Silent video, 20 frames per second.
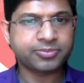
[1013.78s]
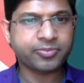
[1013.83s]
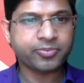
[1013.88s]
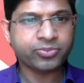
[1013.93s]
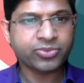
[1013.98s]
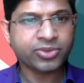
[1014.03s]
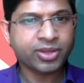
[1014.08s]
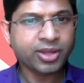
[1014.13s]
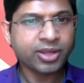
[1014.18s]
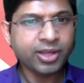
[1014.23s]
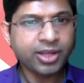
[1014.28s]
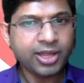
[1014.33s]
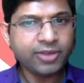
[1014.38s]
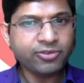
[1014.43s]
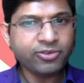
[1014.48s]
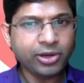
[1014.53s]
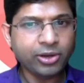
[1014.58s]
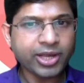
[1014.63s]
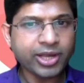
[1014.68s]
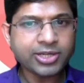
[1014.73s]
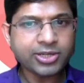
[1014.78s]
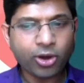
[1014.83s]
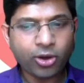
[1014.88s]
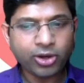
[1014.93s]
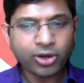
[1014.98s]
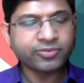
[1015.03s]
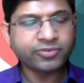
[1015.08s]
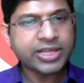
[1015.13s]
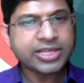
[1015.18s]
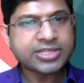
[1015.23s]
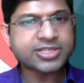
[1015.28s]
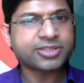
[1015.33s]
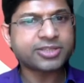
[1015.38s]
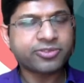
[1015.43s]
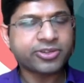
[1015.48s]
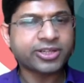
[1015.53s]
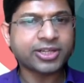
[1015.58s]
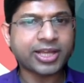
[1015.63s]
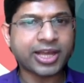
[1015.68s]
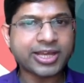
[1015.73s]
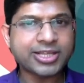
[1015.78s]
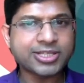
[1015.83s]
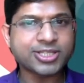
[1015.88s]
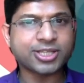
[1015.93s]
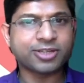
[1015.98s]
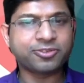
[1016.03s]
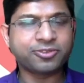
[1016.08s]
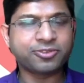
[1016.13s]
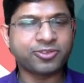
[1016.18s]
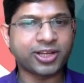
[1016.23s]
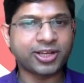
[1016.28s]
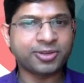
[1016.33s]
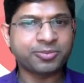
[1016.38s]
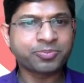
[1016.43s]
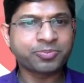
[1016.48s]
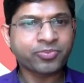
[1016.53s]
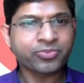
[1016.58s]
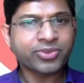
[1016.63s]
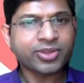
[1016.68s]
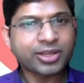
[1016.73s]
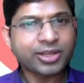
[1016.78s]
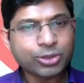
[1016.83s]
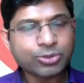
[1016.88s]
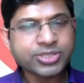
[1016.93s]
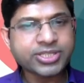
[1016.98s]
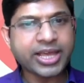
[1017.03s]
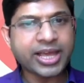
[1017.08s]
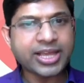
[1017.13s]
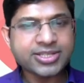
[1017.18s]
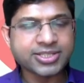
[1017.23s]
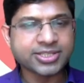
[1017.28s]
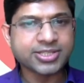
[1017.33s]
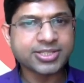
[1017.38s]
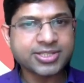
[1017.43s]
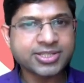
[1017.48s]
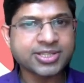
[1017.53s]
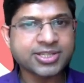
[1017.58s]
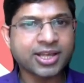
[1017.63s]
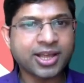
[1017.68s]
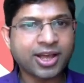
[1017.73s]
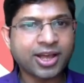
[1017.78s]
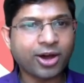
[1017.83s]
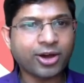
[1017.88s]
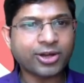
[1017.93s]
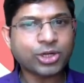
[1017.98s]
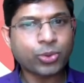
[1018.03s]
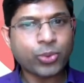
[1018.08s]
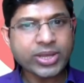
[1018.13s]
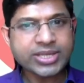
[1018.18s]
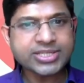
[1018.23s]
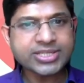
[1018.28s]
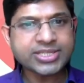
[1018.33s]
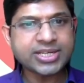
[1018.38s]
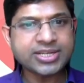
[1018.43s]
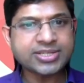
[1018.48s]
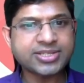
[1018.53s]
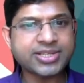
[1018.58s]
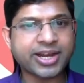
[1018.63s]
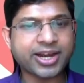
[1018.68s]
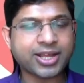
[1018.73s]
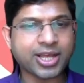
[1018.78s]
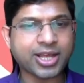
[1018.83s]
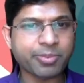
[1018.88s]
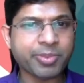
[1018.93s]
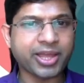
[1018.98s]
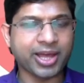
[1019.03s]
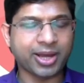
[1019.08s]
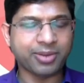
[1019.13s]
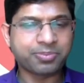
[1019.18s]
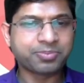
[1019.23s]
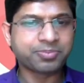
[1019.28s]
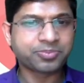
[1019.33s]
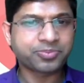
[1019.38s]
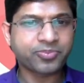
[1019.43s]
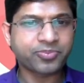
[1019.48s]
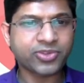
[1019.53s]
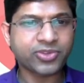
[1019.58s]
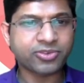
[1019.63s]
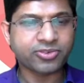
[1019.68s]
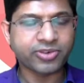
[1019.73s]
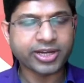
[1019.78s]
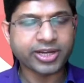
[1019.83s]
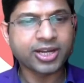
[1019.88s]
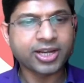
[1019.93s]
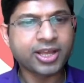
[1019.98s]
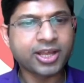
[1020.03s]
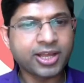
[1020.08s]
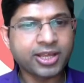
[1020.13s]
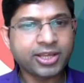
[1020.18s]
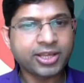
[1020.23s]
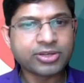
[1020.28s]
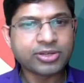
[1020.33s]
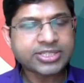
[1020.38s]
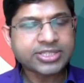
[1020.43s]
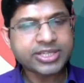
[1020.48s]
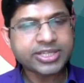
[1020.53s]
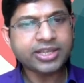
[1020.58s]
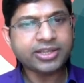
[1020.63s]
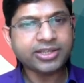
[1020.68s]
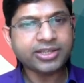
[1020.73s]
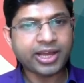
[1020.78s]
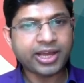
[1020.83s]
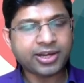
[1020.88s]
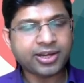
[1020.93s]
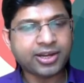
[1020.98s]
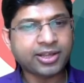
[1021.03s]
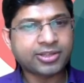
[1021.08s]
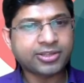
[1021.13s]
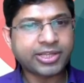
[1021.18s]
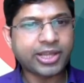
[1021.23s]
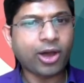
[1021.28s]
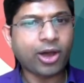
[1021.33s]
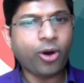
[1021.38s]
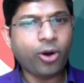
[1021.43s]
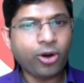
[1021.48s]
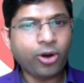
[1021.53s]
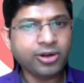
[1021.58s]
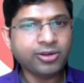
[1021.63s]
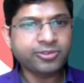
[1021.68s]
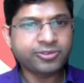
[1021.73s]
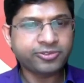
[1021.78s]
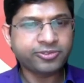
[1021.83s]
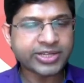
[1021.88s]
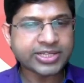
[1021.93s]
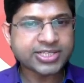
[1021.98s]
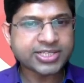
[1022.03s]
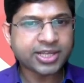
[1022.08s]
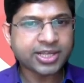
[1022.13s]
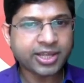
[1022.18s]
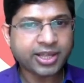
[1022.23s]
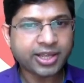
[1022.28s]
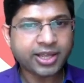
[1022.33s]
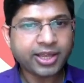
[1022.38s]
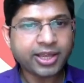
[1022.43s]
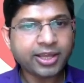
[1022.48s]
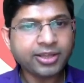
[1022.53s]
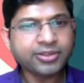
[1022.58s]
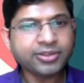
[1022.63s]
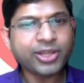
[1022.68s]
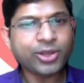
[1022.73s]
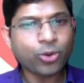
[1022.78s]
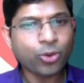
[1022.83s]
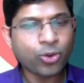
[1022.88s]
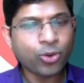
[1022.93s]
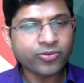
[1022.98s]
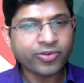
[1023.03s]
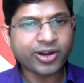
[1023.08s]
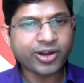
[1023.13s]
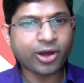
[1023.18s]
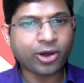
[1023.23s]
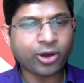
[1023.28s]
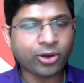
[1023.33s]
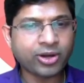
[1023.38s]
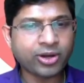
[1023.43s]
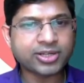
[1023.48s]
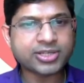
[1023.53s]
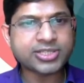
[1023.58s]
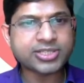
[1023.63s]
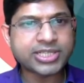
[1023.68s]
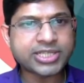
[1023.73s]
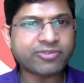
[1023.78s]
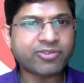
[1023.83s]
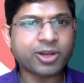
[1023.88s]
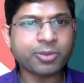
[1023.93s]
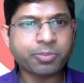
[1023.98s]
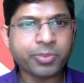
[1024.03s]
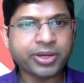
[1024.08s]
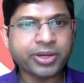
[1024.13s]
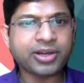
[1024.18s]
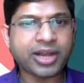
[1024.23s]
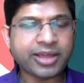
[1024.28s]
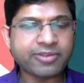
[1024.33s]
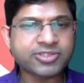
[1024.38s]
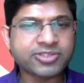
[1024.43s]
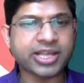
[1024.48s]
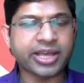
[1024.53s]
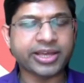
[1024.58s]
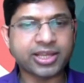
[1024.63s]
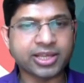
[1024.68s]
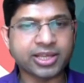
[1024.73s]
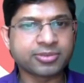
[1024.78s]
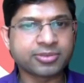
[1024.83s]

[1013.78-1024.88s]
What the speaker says: If you look at all of these different kinds of use cases or questions that are coming up, right, you'll see that they all fit in the overall development lifecycle